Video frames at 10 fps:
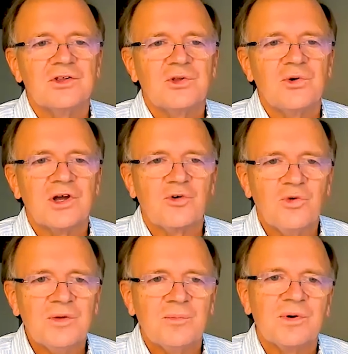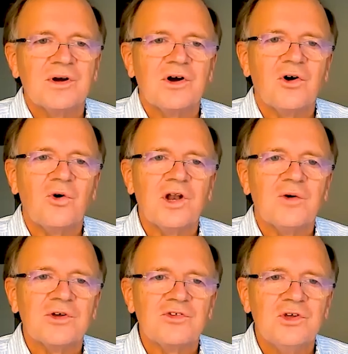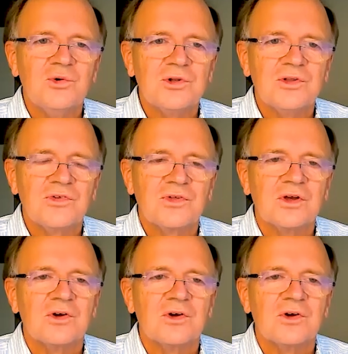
to equip all our students